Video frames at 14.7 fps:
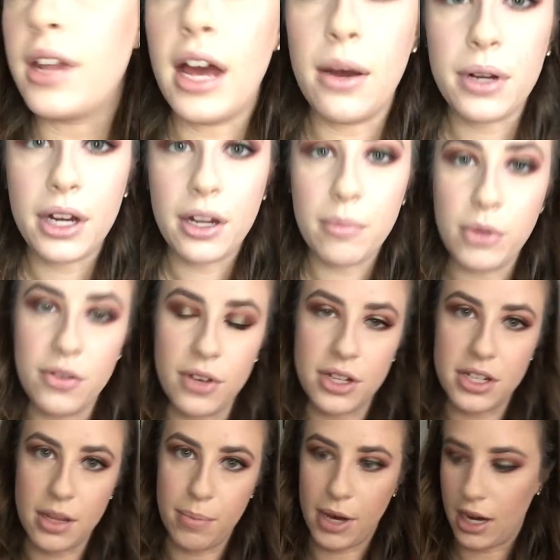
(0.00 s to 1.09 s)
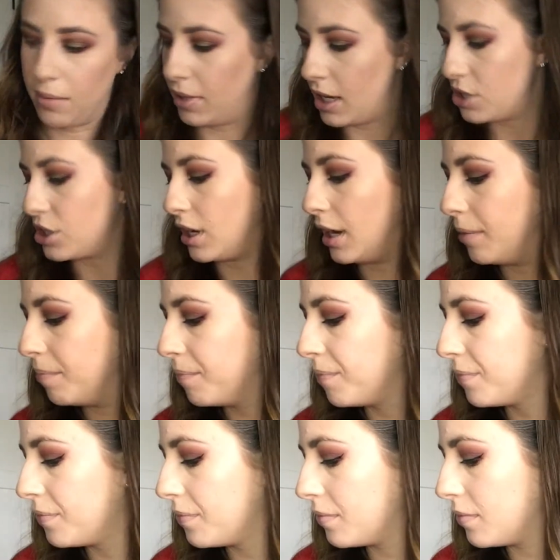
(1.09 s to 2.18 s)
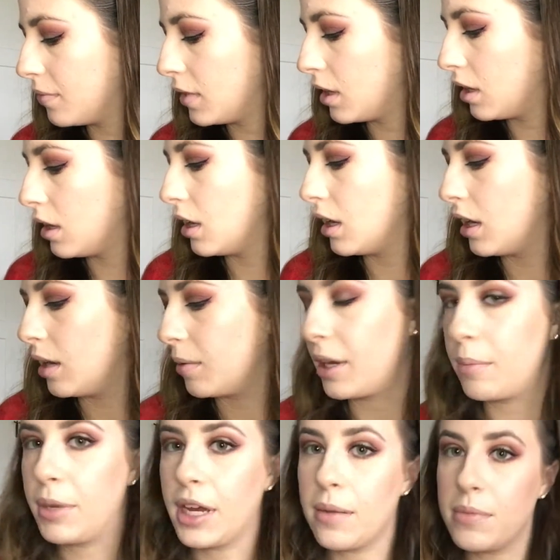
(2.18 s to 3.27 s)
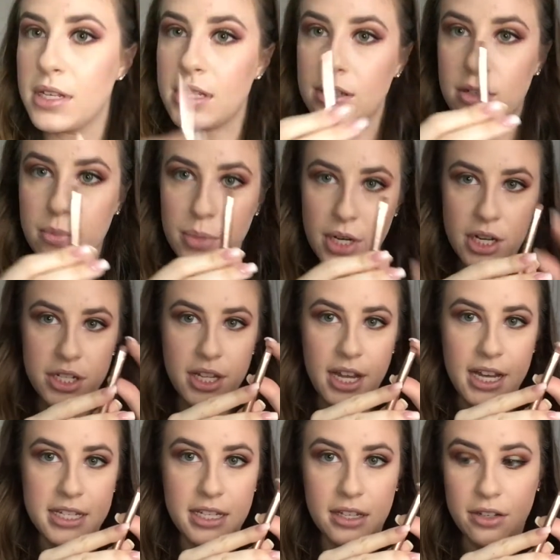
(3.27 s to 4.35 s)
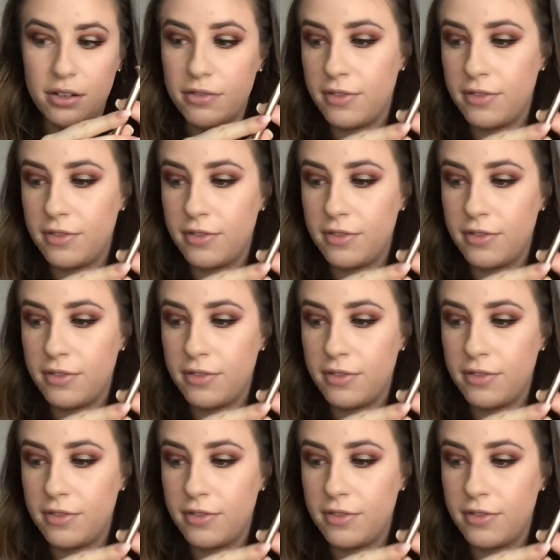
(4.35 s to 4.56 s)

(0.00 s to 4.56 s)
Now we're going to move on to the bottom lash line. I'm going to pick up this little brush that has a little